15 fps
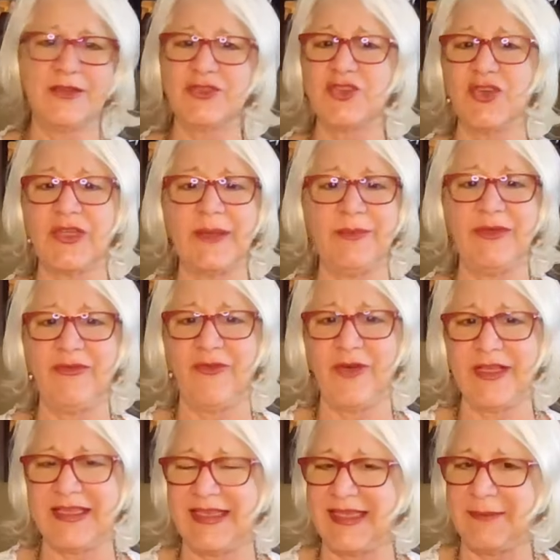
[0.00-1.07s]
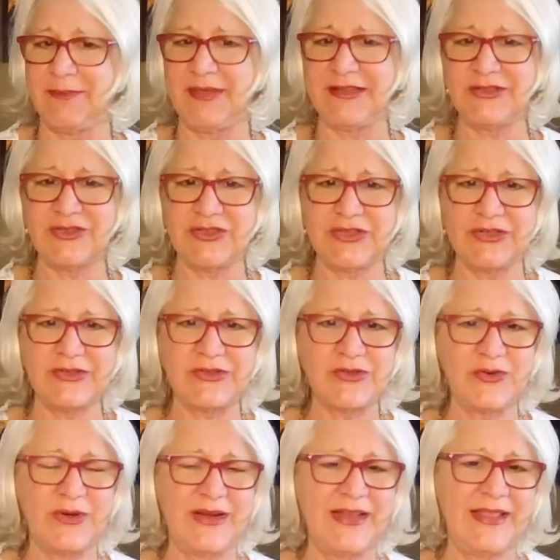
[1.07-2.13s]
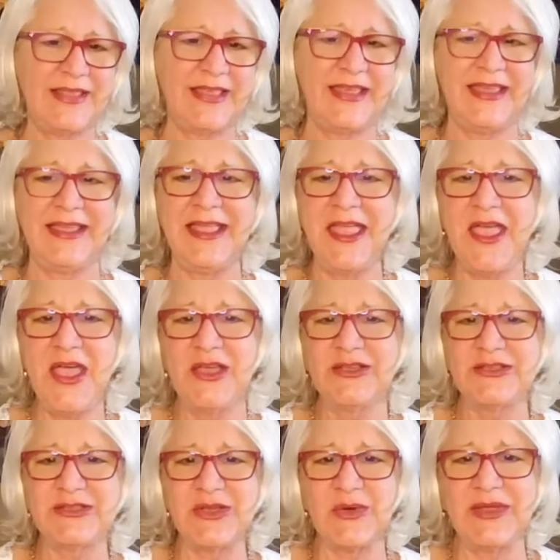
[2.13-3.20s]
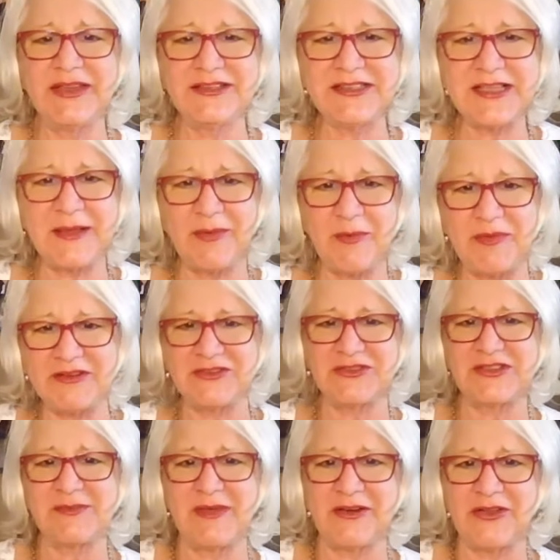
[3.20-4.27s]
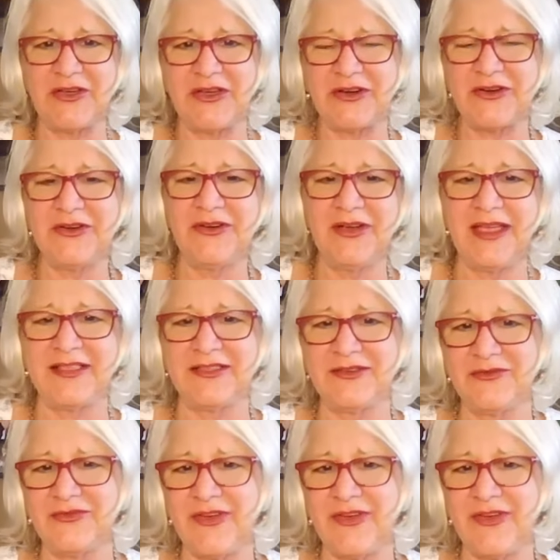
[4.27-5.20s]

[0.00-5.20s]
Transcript: took it before I could get pictures or anything. So here's a couple pictures of my daughter at the